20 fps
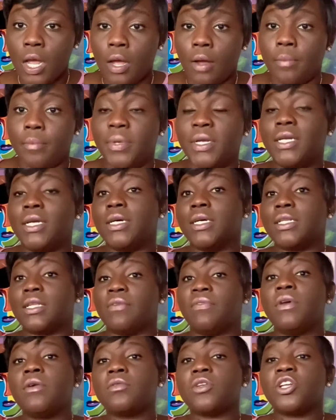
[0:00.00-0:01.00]
Because if it
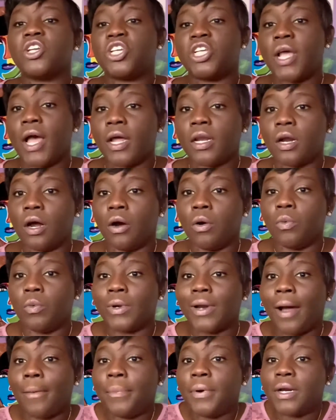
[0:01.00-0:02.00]
was a shadow, when
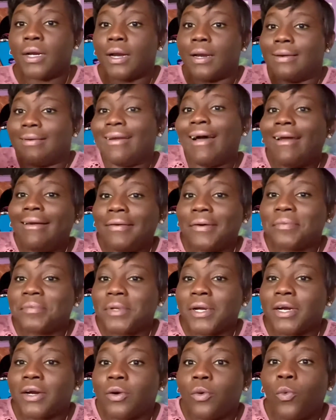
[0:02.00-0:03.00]
I put a light up
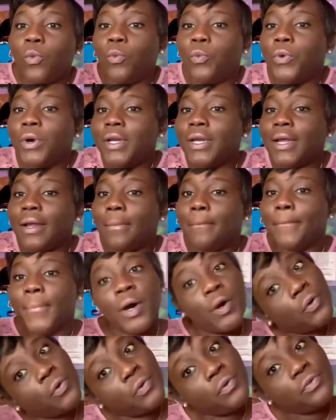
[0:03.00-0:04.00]
there, wouldn't it
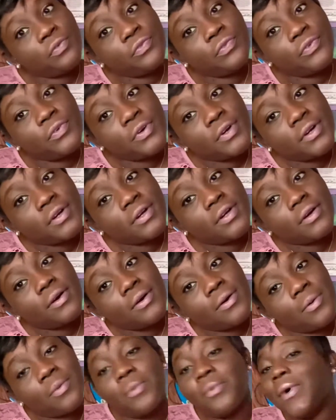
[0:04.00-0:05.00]
move?
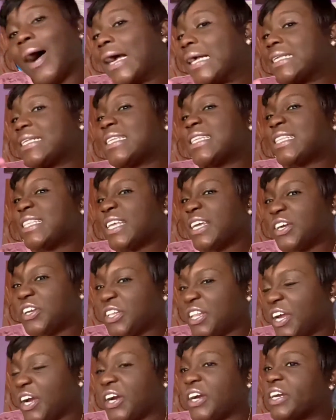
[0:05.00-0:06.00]
Why is it still
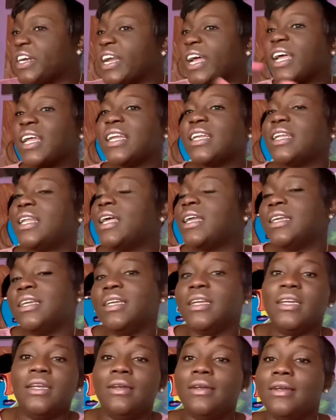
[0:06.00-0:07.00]
there? That
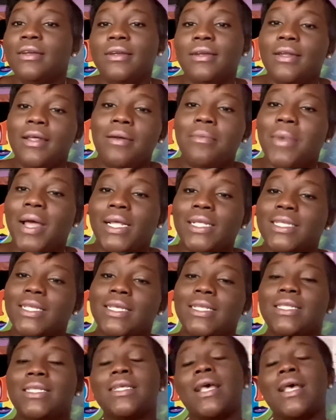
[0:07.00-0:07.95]
didn't make sense.